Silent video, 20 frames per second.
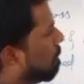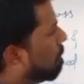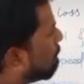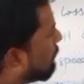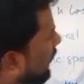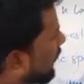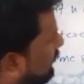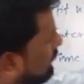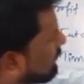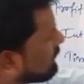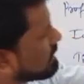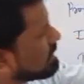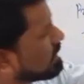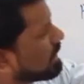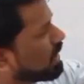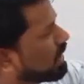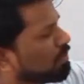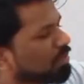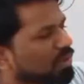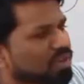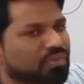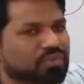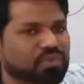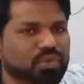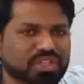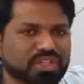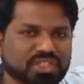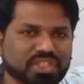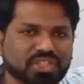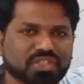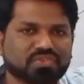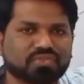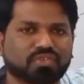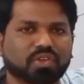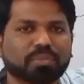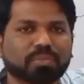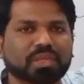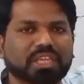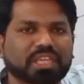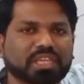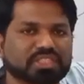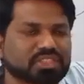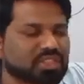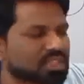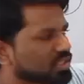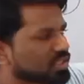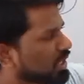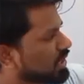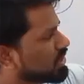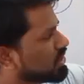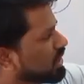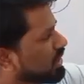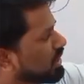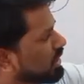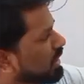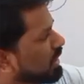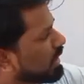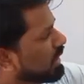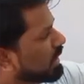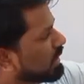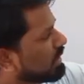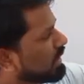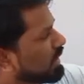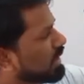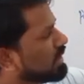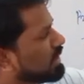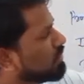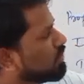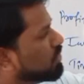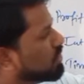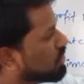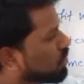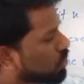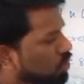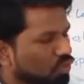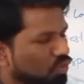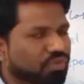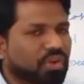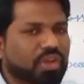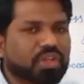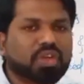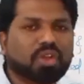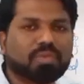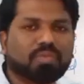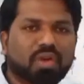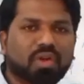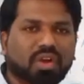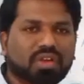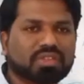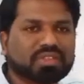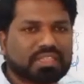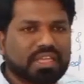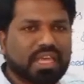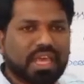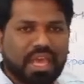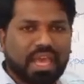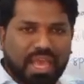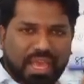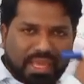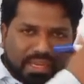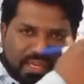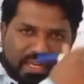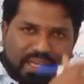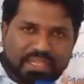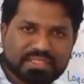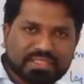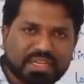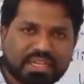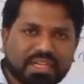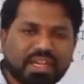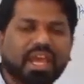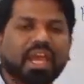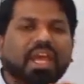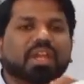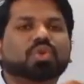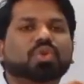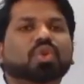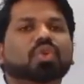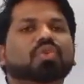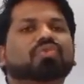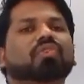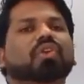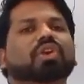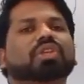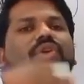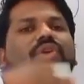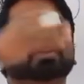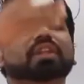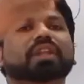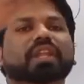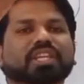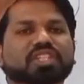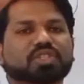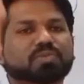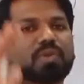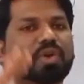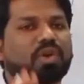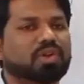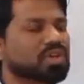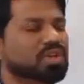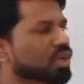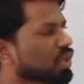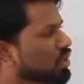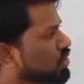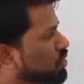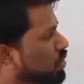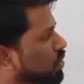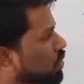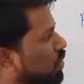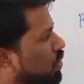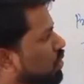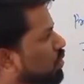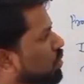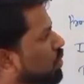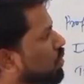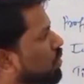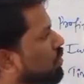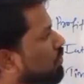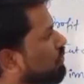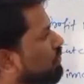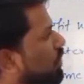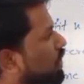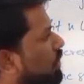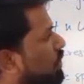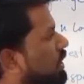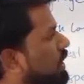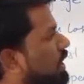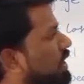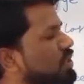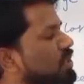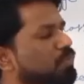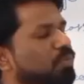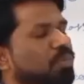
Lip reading: Practice the number of questions from each section. Then go for your mocks, analyze it, and go for your next mock. So don't go for your next